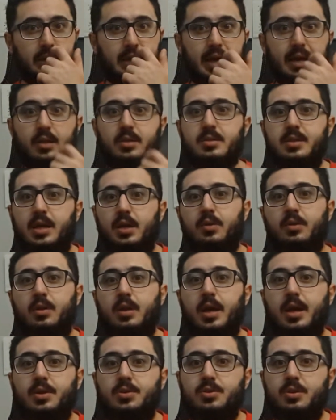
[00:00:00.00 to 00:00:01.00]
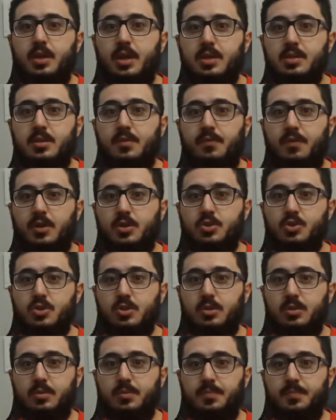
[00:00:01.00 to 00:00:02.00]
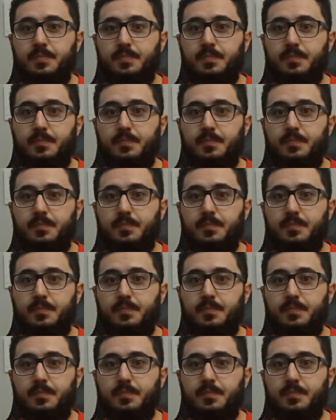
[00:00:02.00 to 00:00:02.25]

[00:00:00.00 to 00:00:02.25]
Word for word: that sound actually has a function